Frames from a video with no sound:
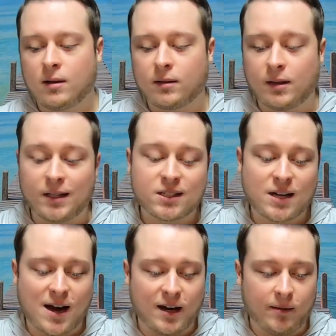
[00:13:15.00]
This
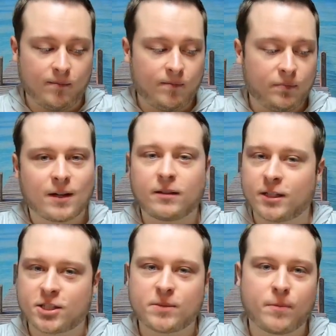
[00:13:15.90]
time,
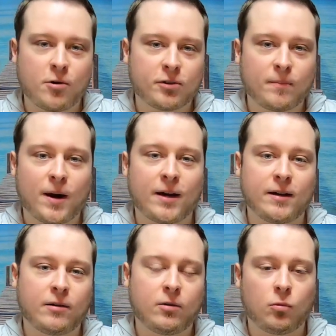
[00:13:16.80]
this is both
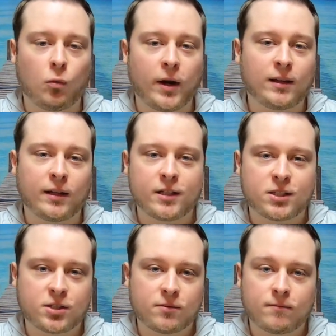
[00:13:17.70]
my
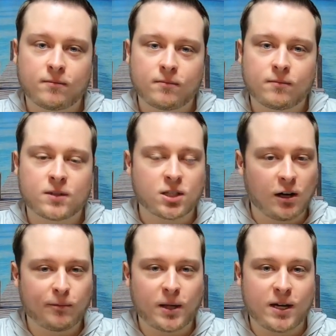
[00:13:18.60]
weightless
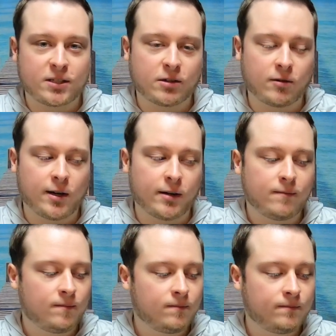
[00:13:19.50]
soft plastic
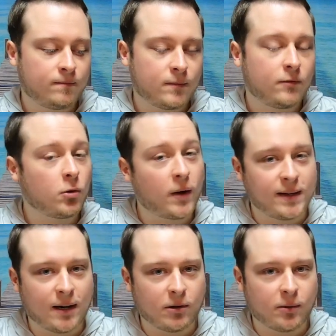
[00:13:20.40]
rod, for right
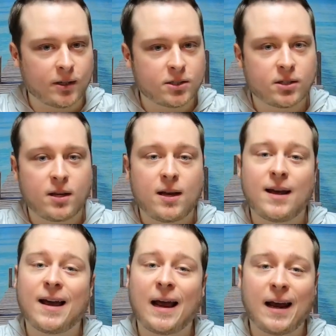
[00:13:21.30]
now anyways,
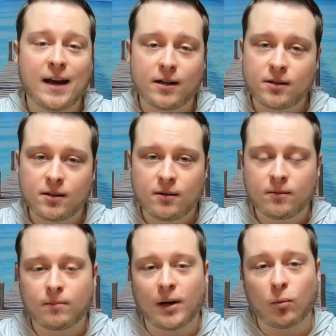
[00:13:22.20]
and
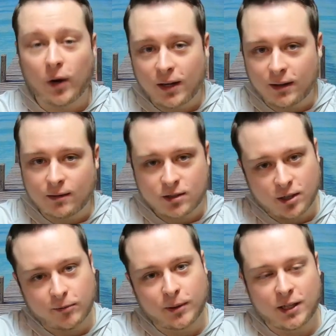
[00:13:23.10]
my weighted
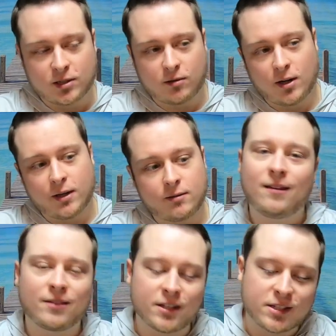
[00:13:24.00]
soft plastic rod.
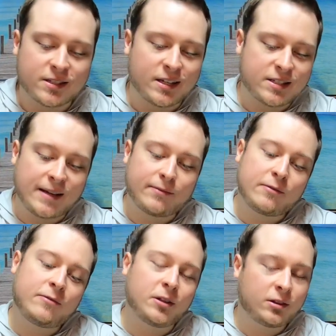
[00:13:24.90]
This is a
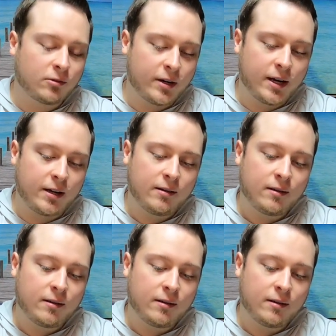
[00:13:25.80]
7'3"